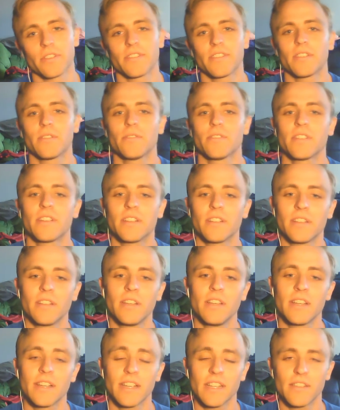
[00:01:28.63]
Singleton,
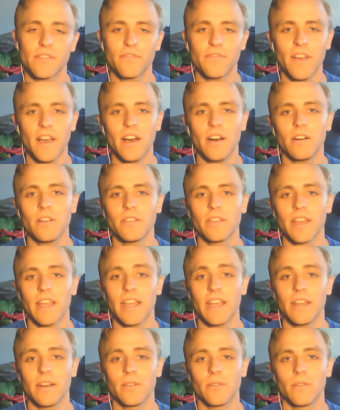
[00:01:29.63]
it's fouled,
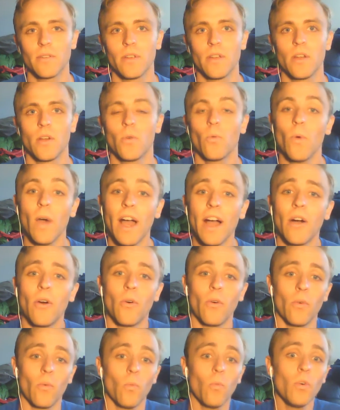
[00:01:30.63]
and
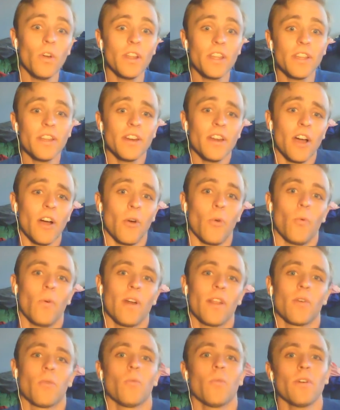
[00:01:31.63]
wow, what do you know?
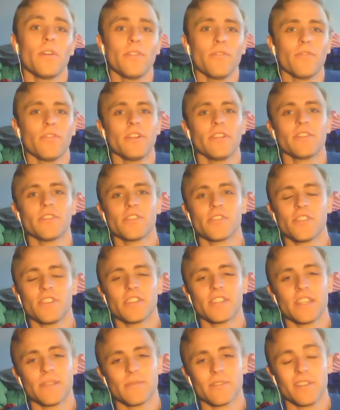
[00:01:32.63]
One of the worst free throw
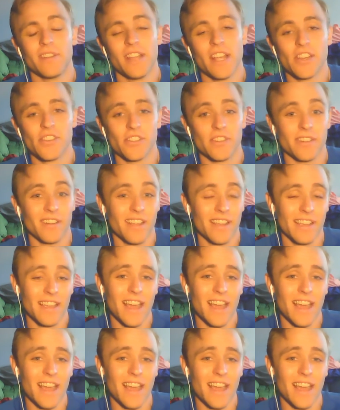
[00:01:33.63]
shooting teams in the nation.